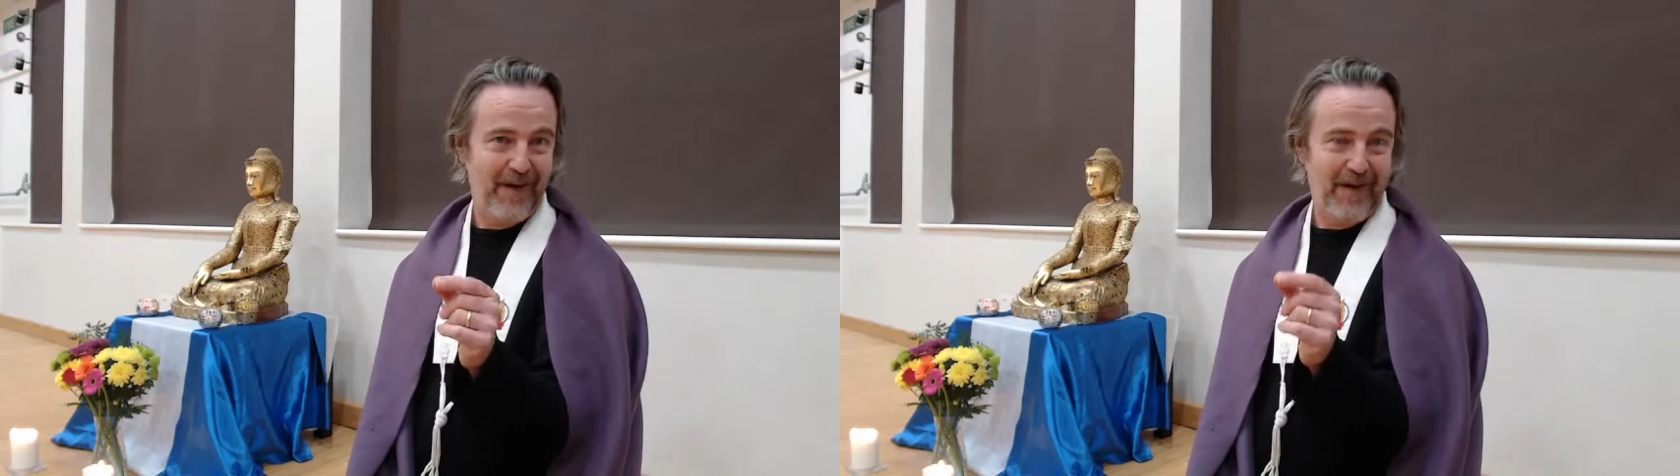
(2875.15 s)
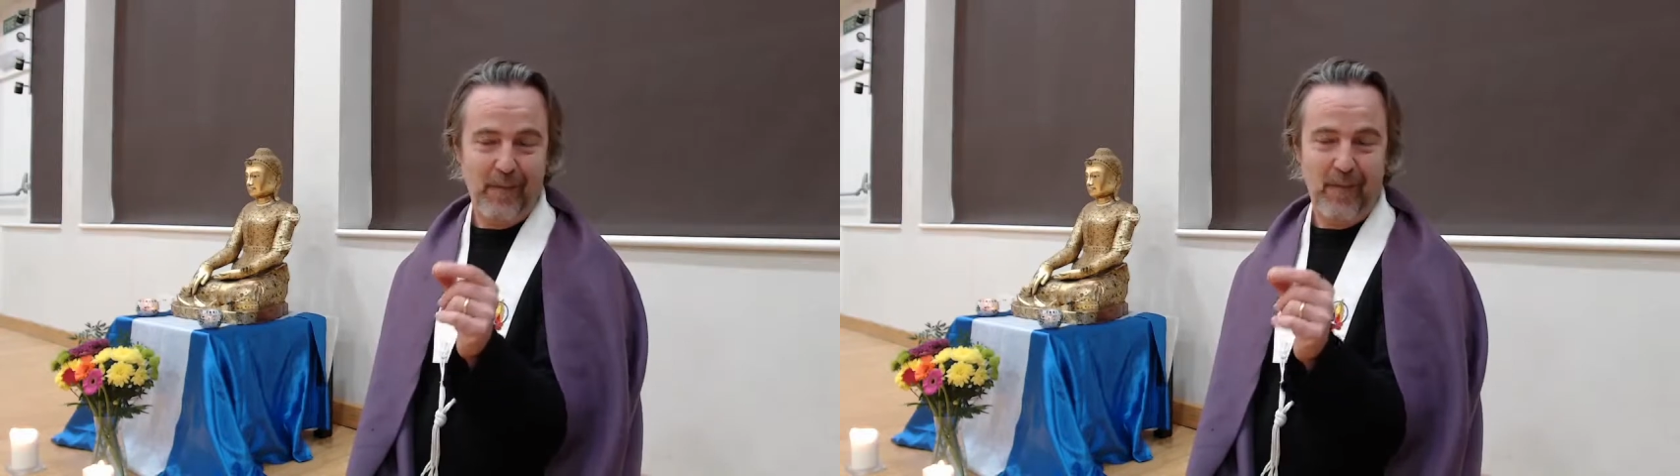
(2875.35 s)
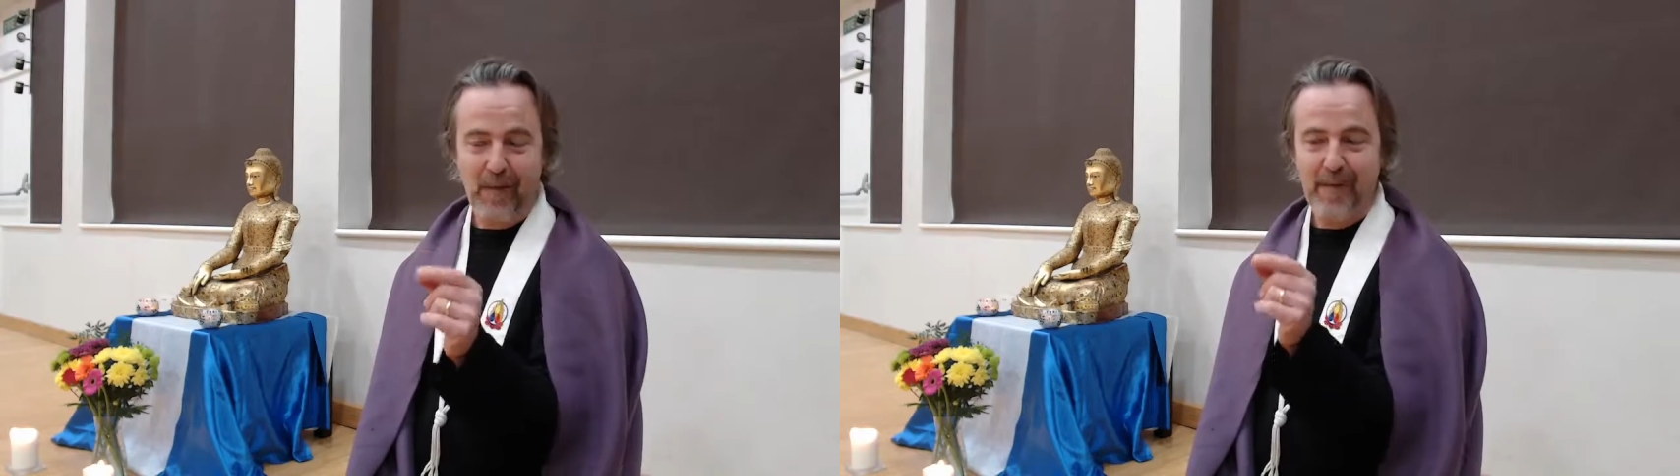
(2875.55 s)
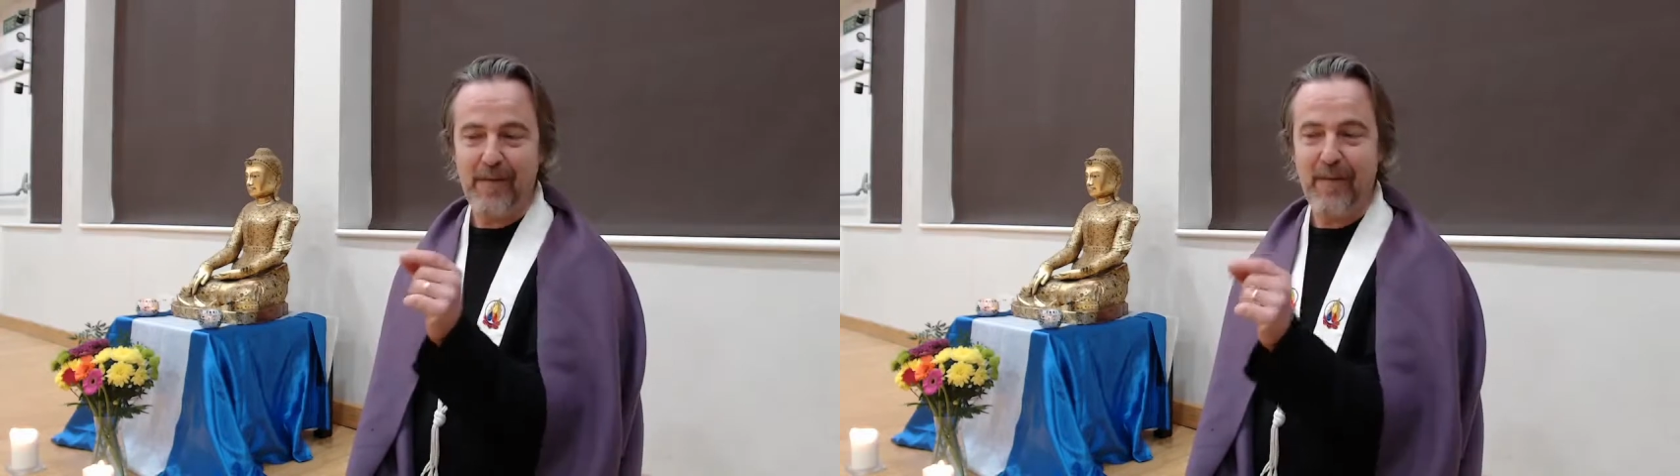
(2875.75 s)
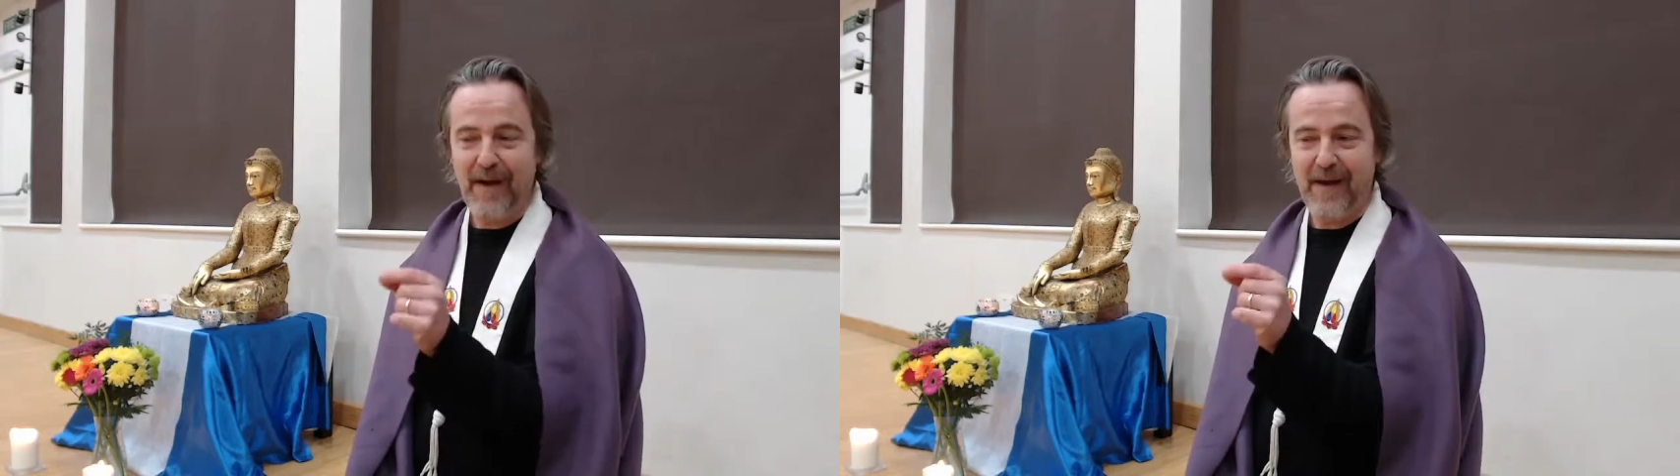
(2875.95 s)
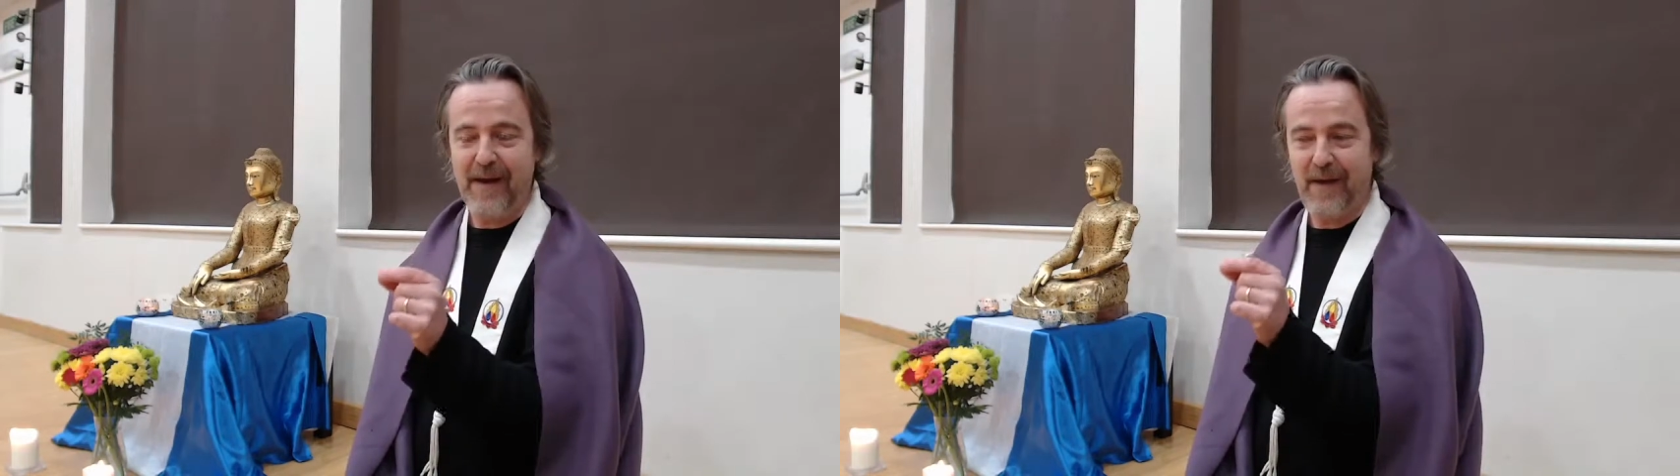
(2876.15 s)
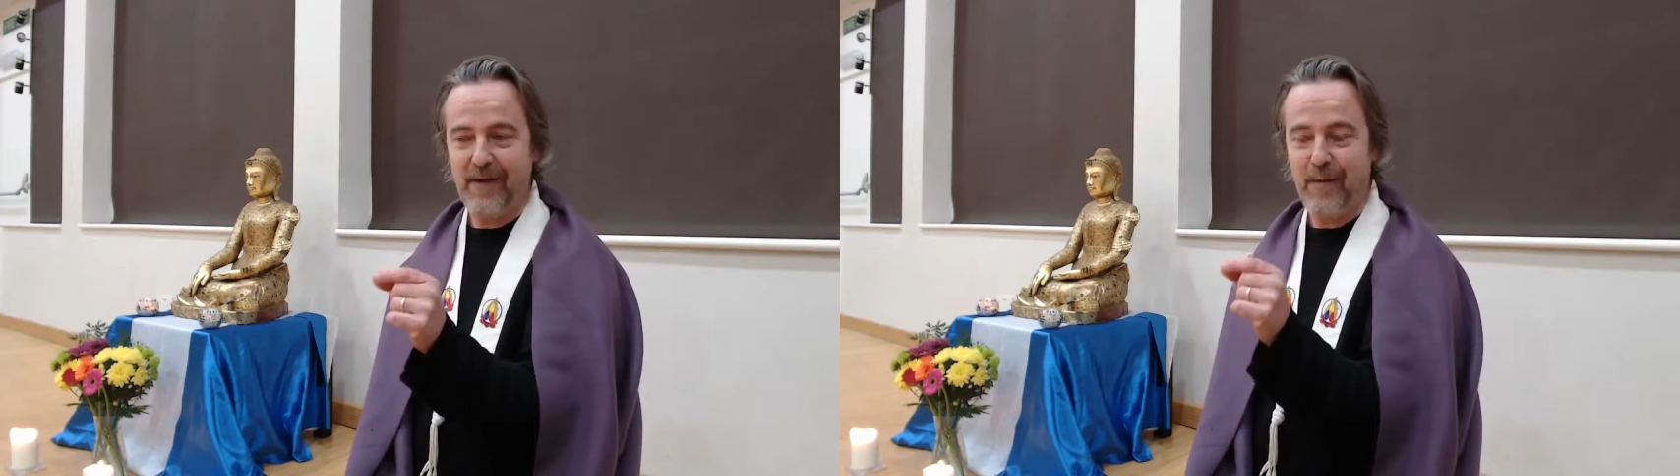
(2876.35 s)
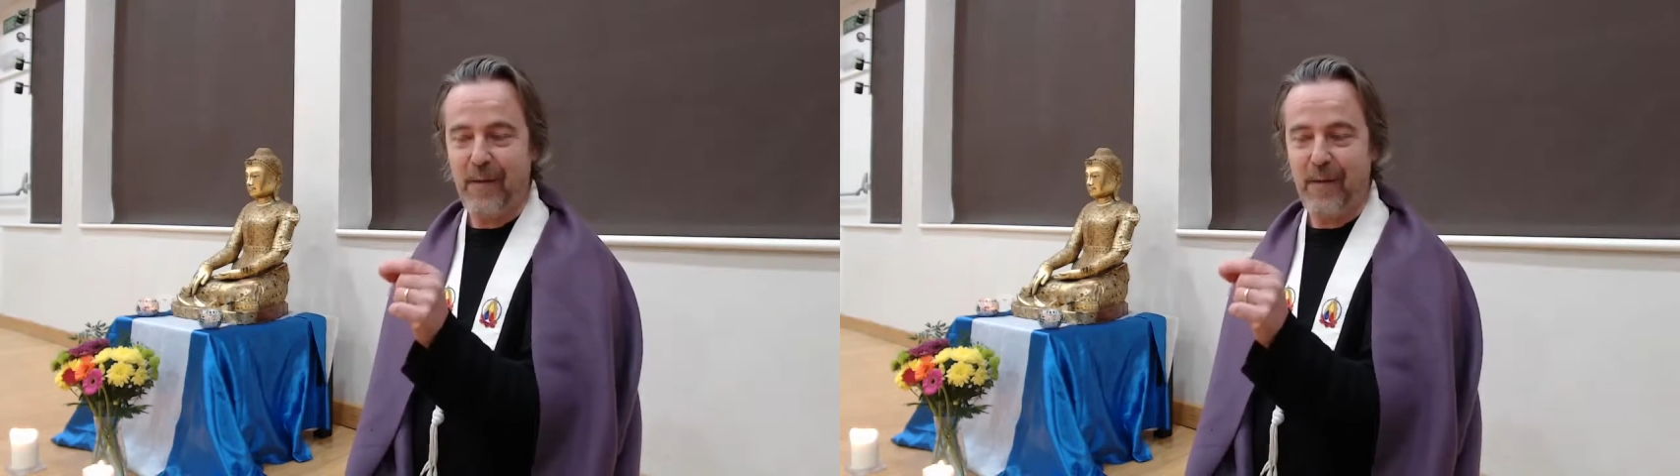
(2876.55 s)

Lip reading: and we probably recognise